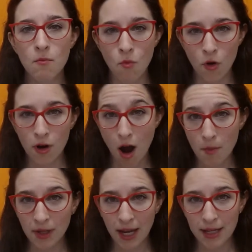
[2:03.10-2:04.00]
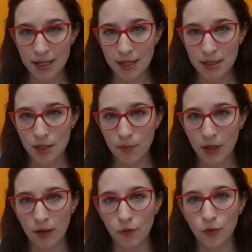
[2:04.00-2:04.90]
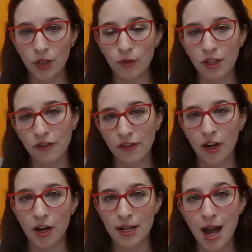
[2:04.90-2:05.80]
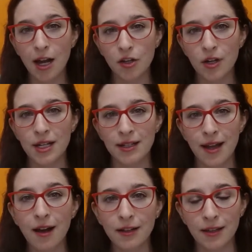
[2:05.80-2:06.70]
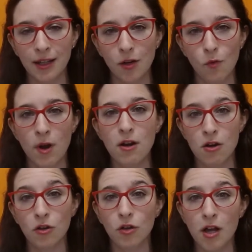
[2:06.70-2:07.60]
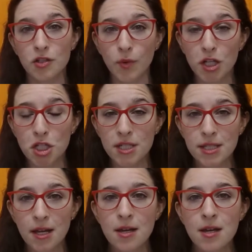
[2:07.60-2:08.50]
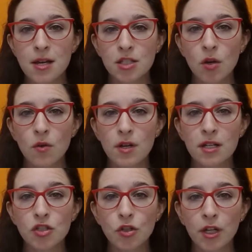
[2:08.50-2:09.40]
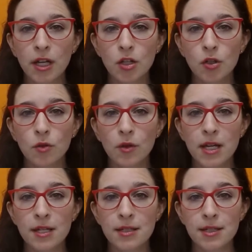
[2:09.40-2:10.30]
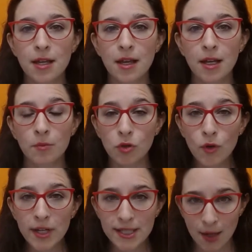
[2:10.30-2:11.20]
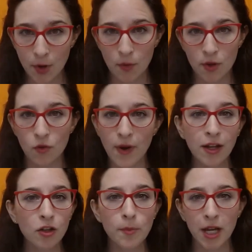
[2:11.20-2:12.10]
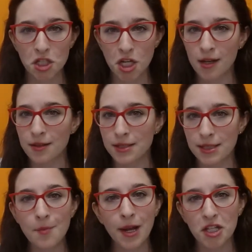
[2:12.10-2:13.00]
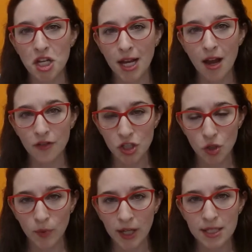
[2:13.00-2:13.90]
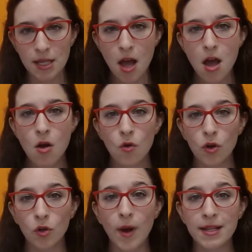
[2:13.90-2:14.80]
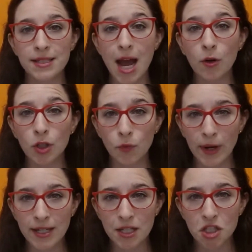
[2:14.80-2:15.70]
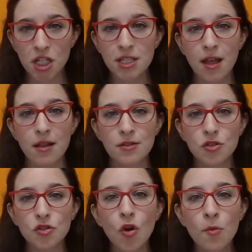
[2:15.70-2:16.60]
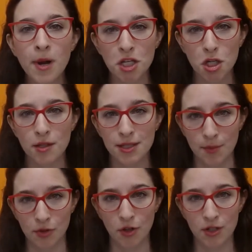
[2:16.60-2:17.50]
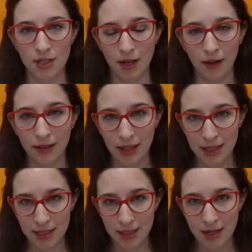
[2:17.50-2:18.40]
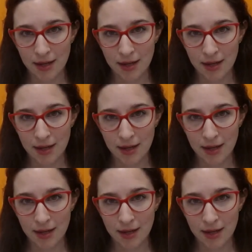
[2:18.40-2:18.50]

more complicated to be really, really fair and accurate in calculating what are her lost wages. So a surrogate who is an employee somewhere with a regular paycheck, the same paycheck every two weeks, or who has an hourly rate, it's just so much simpler to calculate.